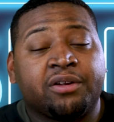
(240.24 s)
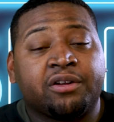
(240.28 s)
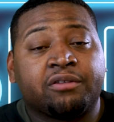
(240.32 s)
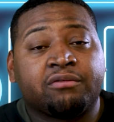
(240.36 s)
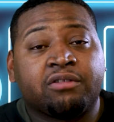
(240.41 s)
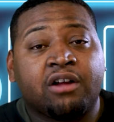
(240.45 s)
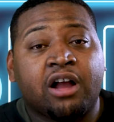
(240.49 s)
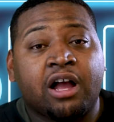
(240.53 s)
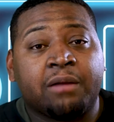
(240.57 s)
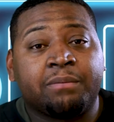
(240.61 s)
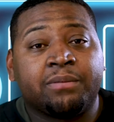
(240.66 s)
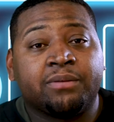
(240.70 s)
the
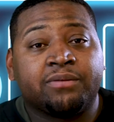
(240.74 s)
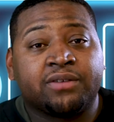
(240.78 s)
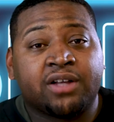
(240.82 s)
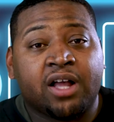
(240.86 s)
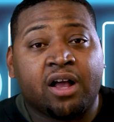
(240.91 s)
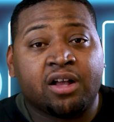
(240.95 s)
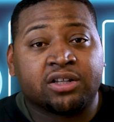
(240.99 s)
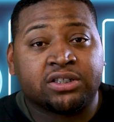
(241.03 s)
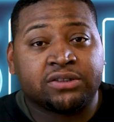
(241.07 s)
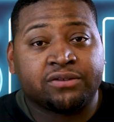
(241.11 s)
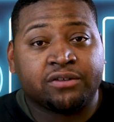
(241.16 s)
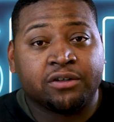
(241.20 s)
crop of
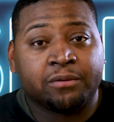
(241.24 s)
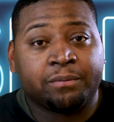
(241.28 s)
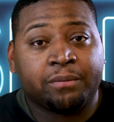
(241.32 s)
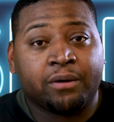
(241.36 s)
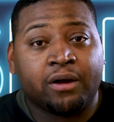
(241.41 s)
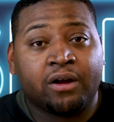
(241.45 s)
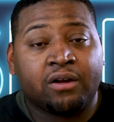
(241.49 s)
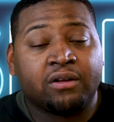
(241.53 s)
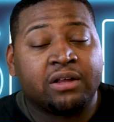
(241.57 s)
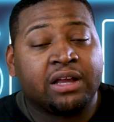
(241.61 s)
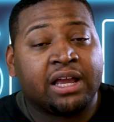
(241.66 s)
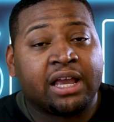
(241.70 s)
college
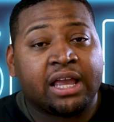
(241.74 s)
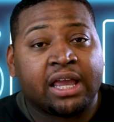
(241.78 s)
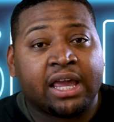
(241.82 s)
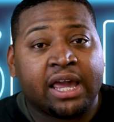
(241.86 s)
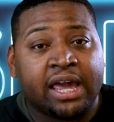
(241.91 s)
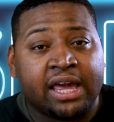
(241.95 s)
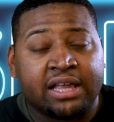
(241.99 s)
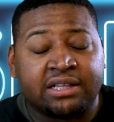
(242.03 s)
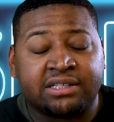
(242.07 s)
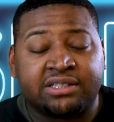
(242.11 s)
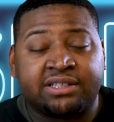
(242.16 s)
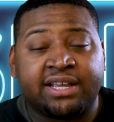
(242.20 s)
football,
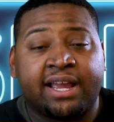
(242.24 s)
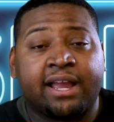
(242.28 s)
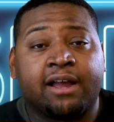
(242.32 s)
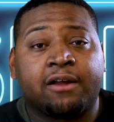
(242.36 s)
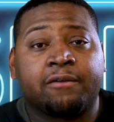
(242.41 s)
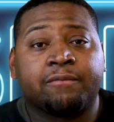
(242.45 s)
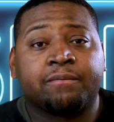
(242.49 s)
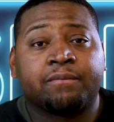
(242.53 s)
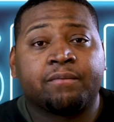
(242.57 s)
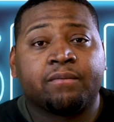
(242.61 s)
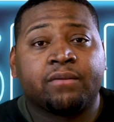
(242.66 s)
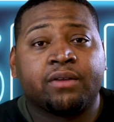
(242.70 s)
hands down.
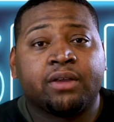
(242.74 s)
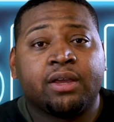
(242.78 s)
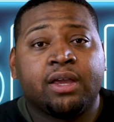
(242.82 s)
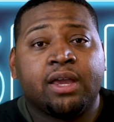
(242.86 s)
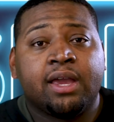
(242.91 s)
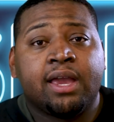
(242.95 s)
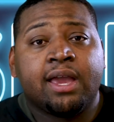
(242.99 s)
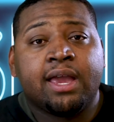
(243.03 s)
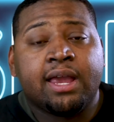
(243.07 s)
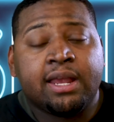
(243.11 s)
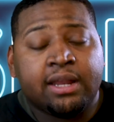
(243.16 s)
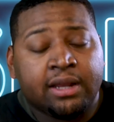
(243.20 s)

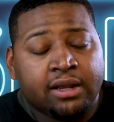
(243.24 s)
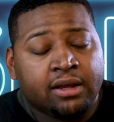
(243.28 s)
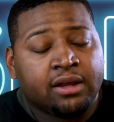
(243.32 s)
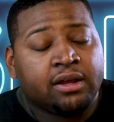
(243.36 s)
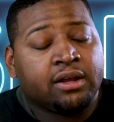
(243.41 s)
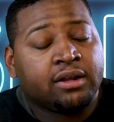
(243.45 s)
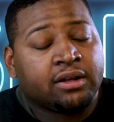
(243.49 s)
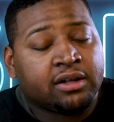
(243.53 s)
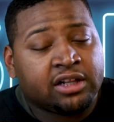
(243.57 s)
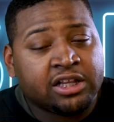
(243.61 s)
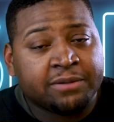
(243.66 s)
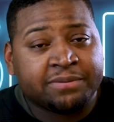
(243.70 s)

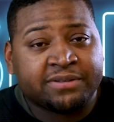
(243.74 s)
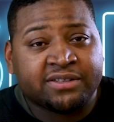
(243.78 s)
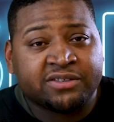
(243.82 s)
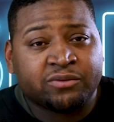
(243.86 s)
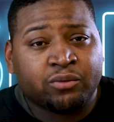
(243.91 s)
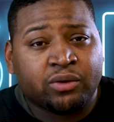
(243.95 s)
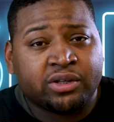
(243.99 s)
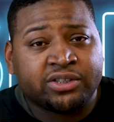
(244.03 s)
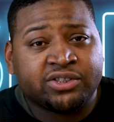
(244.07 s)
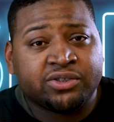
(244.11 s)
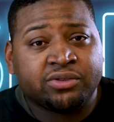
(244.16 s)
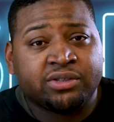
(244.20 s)
Clemson's
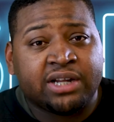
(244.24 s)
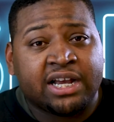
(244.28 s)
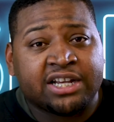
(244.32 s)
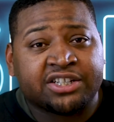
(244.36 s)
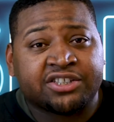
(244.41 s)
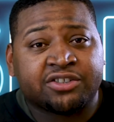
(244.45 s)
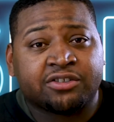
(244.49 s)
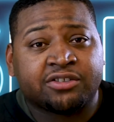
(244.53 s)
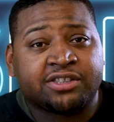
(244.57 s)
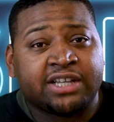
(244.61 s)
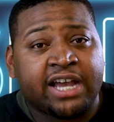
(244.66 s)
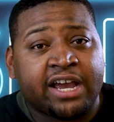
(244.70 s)
won 2
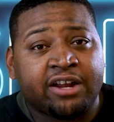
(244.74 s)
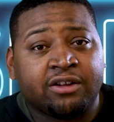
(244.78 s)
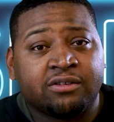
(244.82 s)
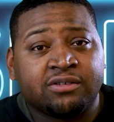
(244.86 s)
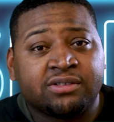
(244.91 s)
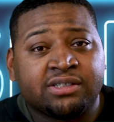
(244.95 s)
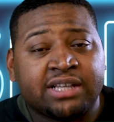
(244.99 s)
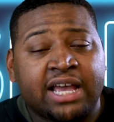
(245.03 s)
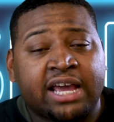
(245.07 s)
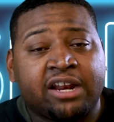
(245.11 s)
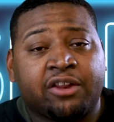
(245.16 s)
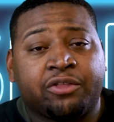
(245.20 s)
national
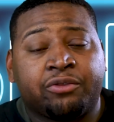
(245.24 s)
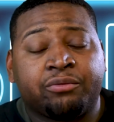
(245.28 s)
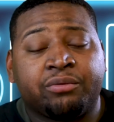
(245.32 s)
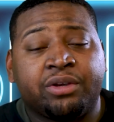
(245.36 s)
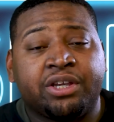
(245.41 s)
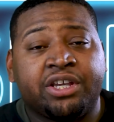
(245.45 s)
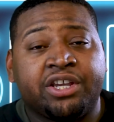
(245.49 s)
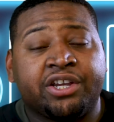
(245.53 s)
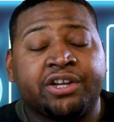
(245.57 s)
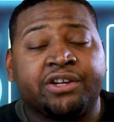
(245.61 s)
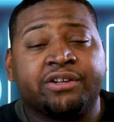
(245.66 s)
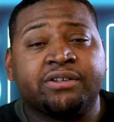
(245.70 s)
titles out of 3
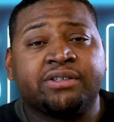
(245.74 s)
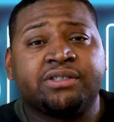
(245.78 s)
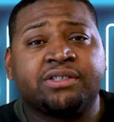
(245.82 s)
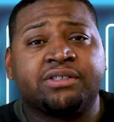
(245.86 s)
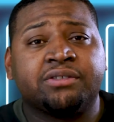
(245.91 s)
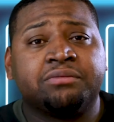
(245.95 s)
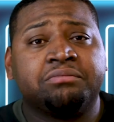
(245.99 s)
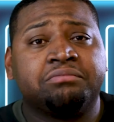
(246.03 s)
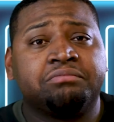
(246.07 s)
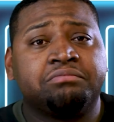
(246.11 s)
years.